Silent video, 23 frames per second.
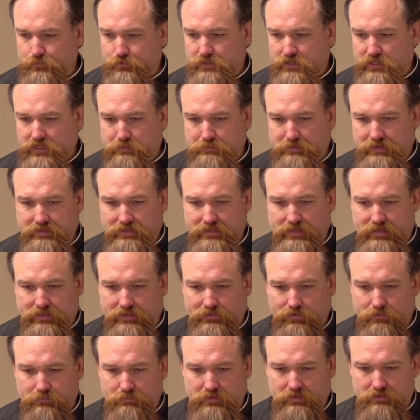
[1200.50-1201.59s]
We'll talk about that a
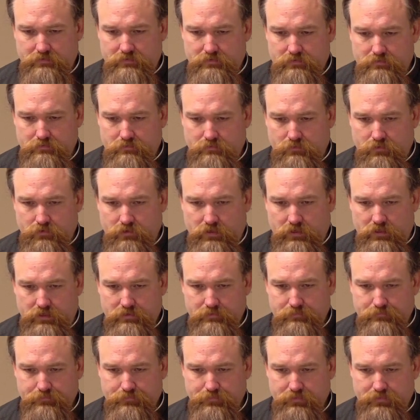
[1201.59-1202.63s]
little bit more.